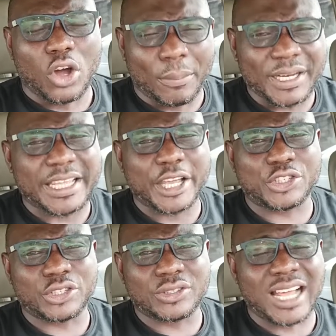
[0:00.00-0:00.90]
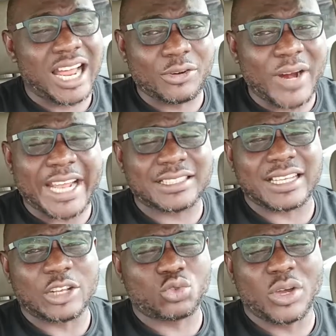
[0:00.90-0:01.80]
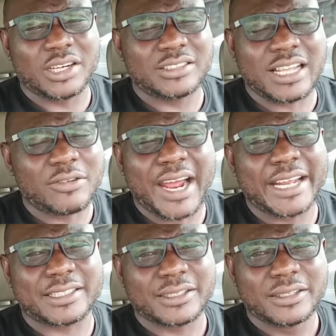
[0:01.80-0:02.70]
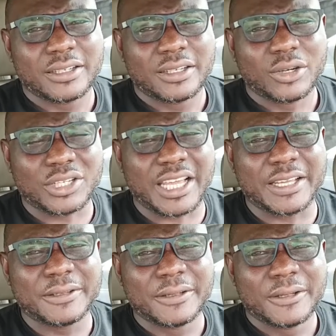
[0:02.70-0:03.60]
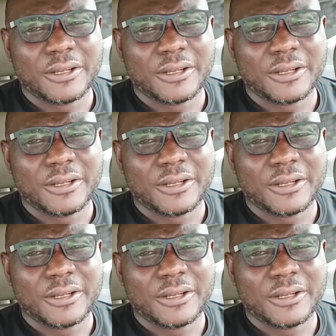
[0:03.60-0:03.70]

obligation and rights as well. It's their right, okay?